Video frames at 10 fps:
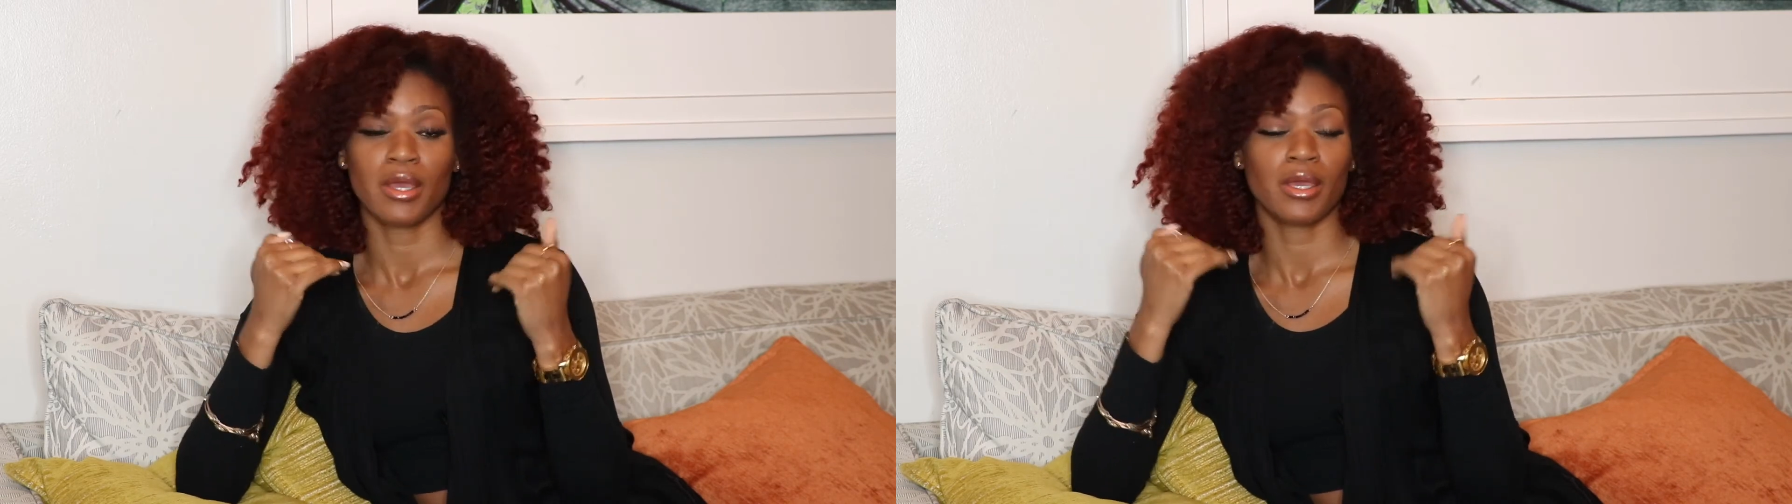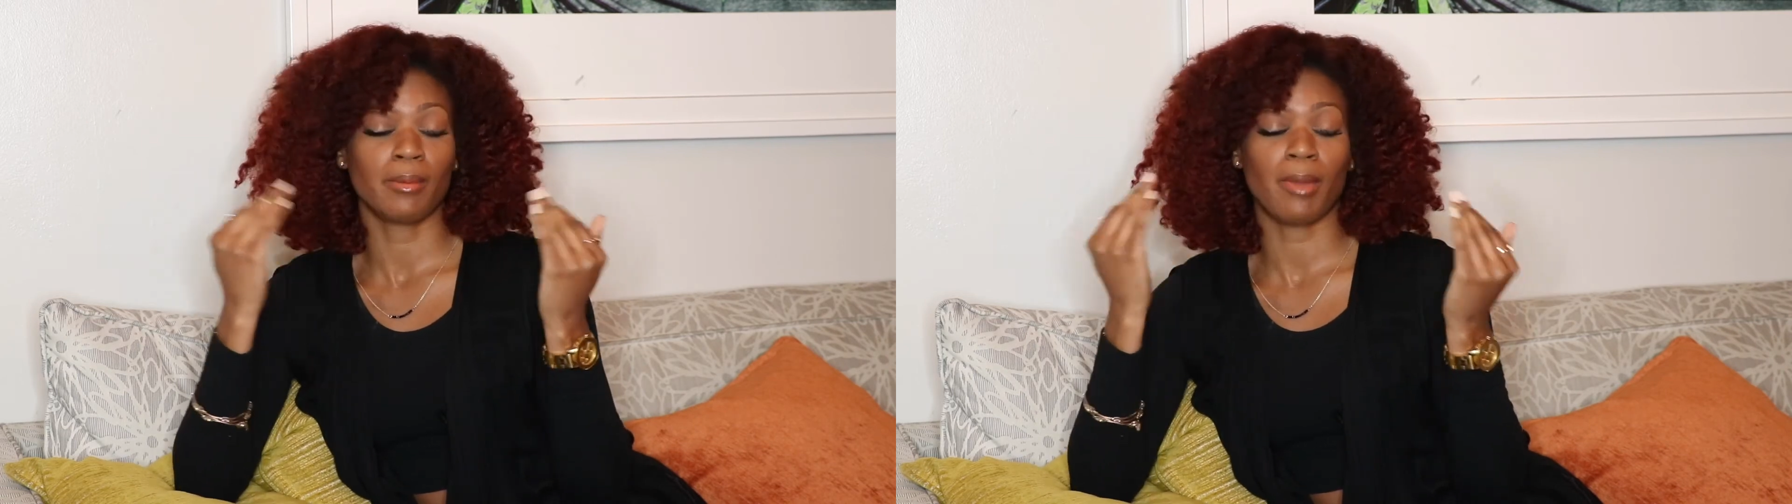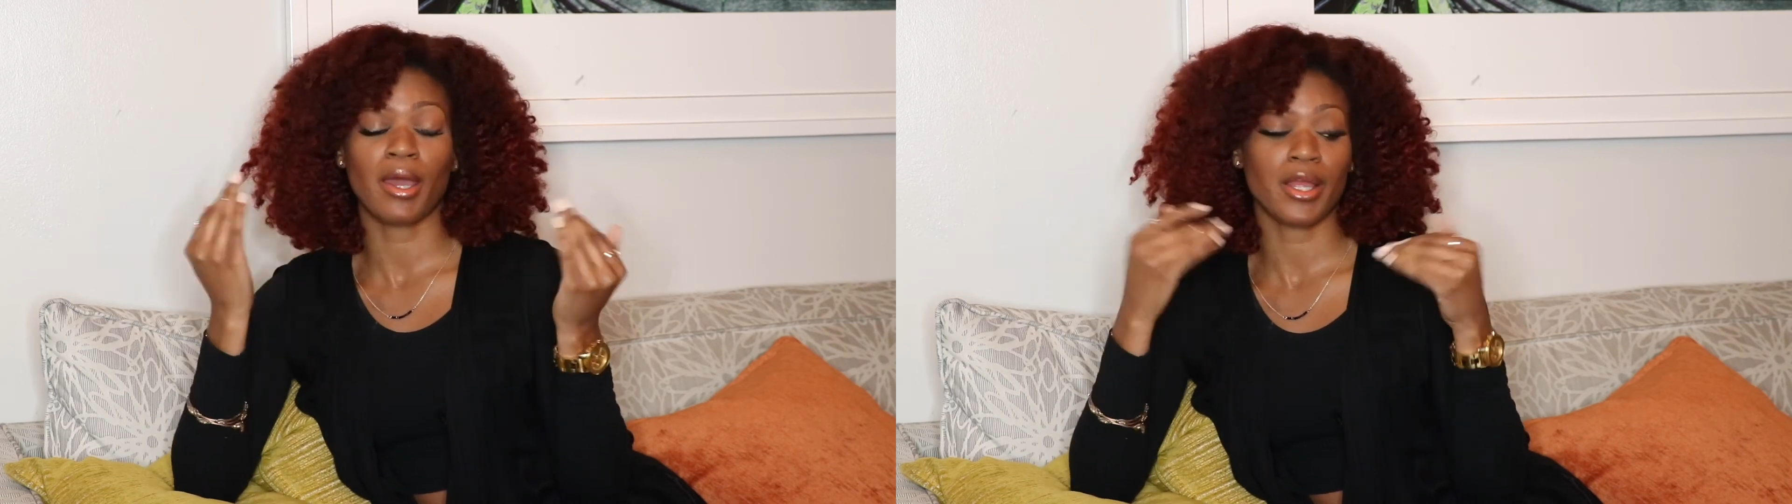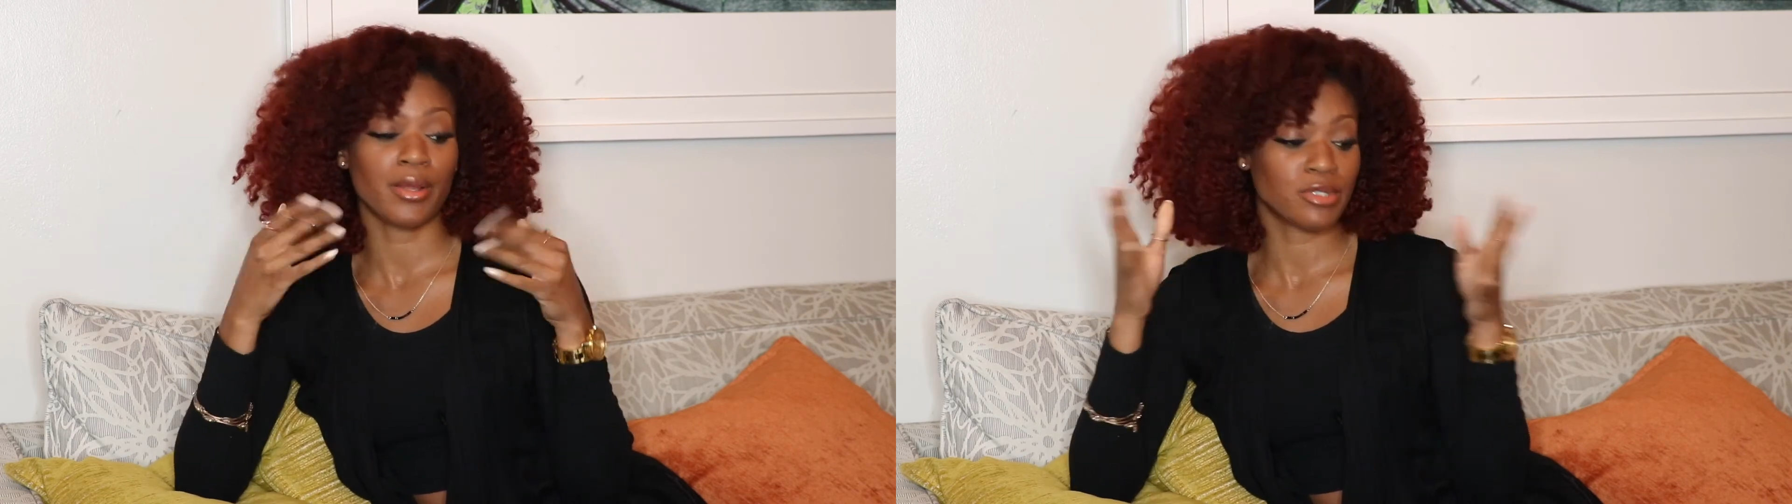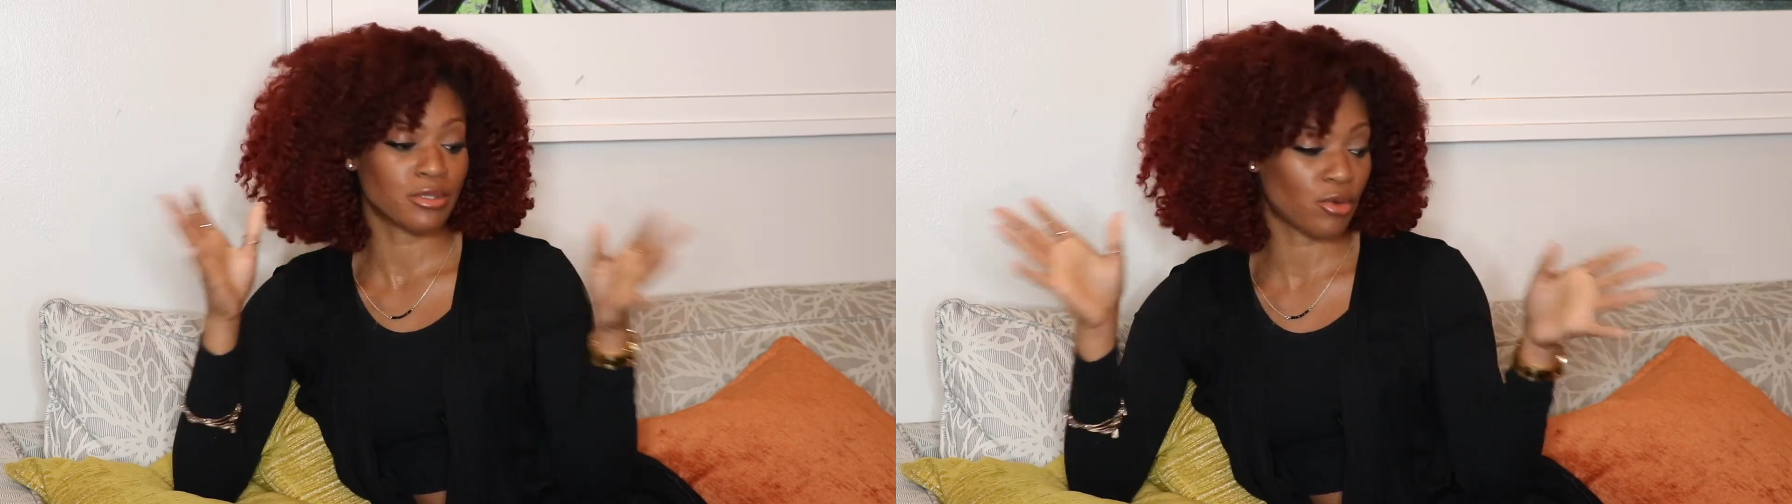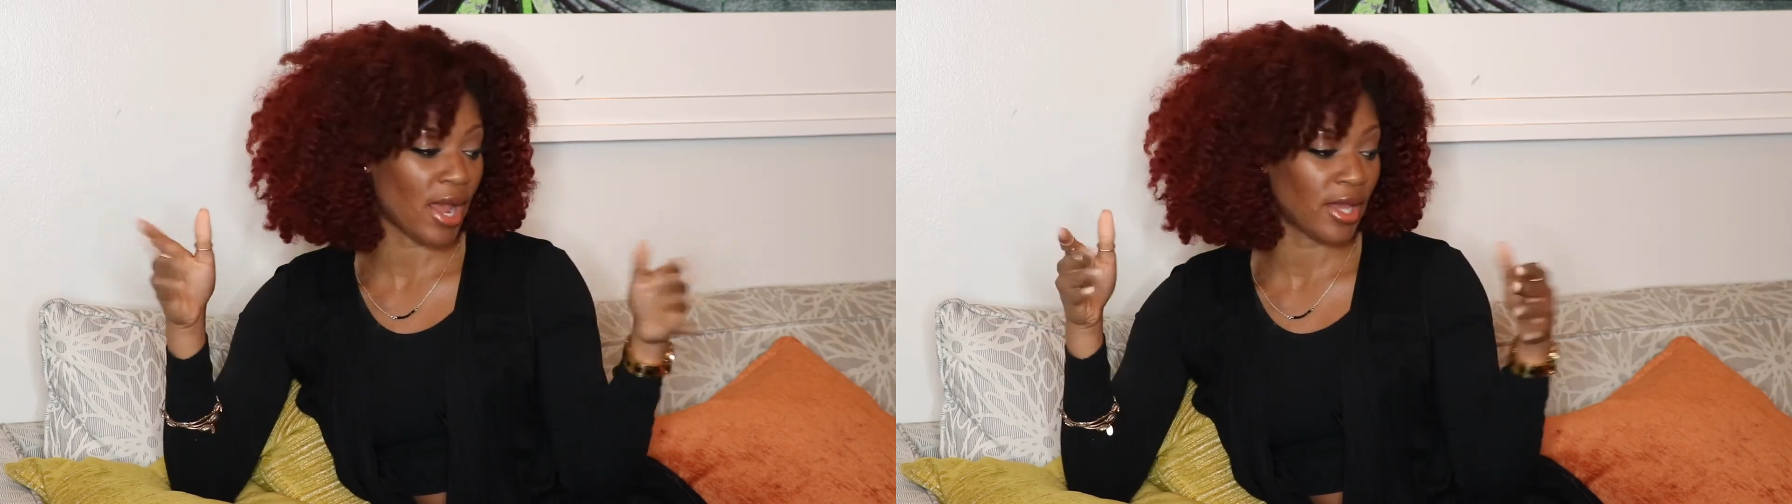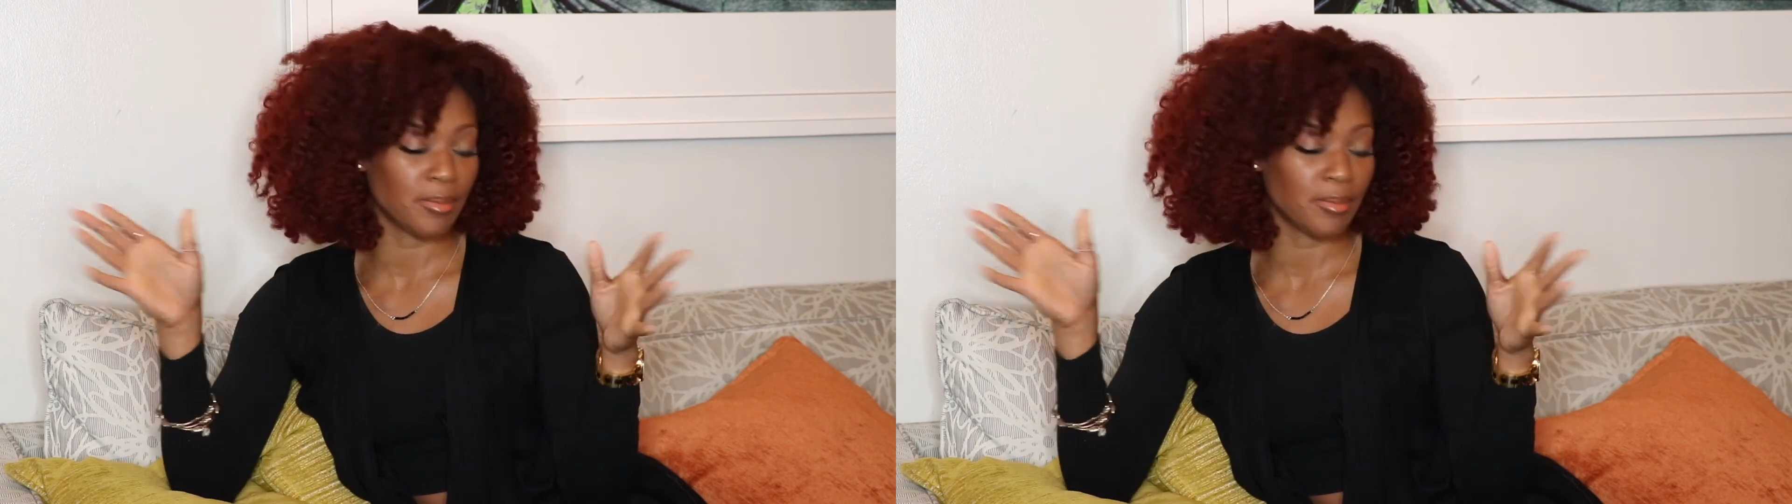and my hair was cracking